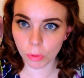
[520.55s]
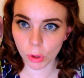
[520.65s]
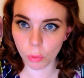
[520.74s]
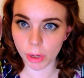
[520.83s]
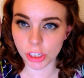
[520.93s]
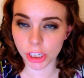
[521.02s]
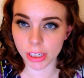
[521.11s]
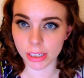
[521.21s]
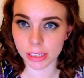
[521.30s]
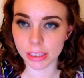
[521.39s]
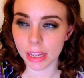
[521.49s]
which
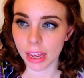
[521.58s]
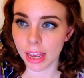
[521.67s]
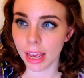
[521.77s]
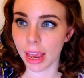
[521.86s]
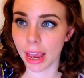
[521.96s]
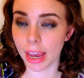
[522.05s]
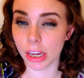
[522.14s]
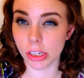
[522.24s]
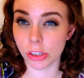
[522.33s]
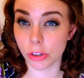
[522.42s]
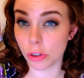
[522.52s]
is
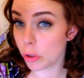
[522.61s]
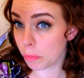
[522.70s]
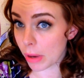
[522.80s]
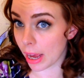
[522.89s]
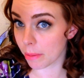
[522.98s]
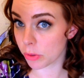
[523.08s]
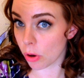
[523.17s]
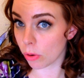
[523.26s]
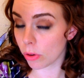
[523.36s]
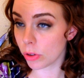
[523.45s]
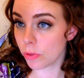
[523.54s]
a dupe, I'm
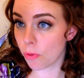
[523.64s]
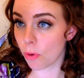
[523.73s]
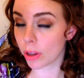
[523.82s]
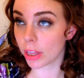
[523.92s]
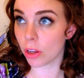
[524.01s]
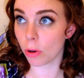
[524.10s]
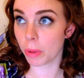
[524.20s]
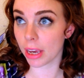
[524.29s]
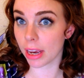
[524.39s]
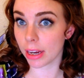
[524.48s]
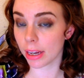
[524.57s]
told, for the
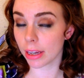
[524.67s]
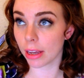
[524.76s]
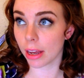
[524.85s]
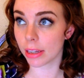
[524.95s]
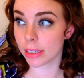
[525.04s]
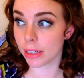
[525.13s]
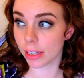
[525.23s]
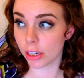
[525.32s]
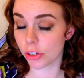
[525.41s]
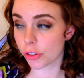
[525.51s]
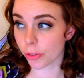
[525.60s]
OPI uh,
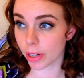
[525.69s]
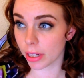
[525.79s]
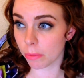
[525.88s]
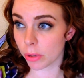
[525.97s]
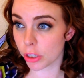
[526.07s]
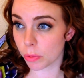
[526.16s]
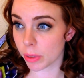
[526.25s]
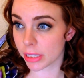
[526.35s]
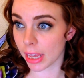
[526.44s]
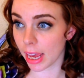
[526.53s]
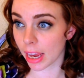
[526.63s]
Teenage Dream, which
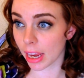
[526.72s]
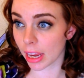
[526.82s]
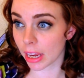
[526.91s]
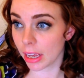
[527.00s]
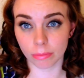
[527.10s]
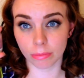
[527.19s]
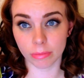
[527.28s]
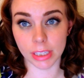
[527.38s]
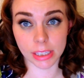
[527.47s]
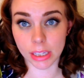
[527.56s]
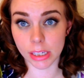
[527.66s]
was a
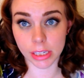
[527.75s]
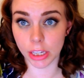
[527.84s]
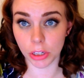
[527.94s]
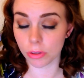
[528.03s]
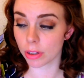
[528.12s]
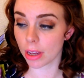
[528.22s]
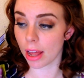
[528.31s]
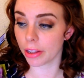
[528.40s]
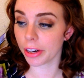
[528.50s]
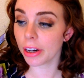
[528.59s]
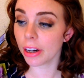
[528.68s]
discontinued
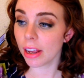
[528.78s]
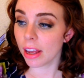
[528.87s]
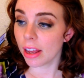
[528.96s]
color.